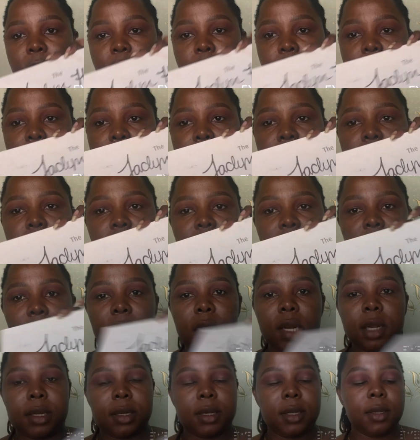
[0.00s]
fake
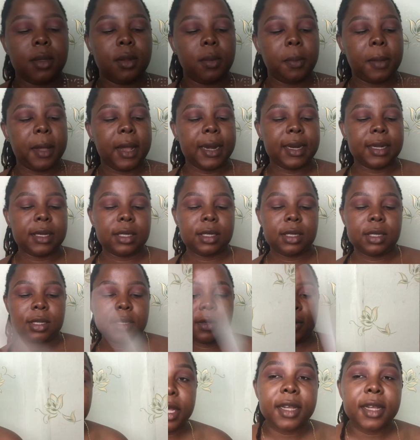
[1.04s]
JACLYN hair palette. So you